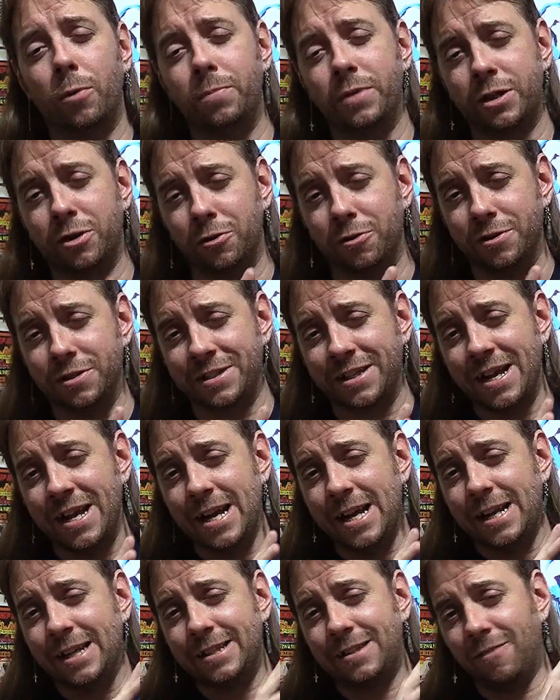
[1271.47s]
because
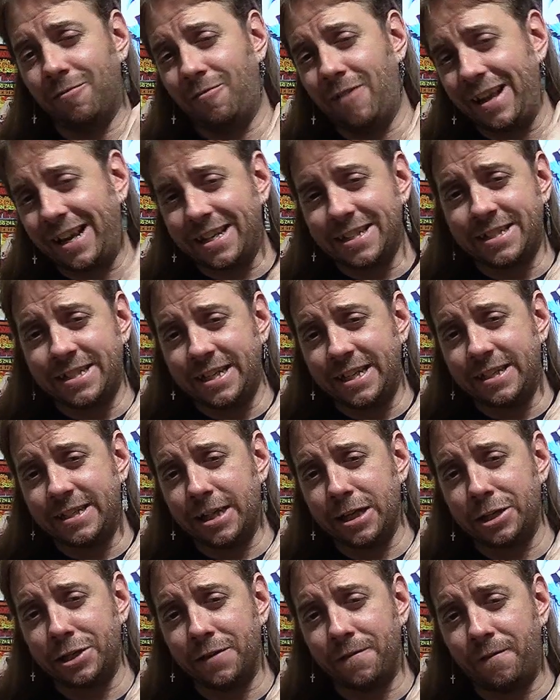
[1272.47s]
the Legacy
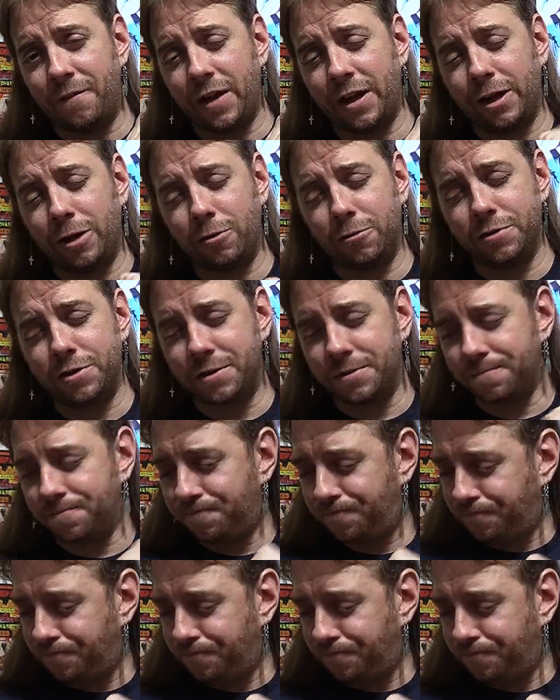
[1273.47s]
Edition figures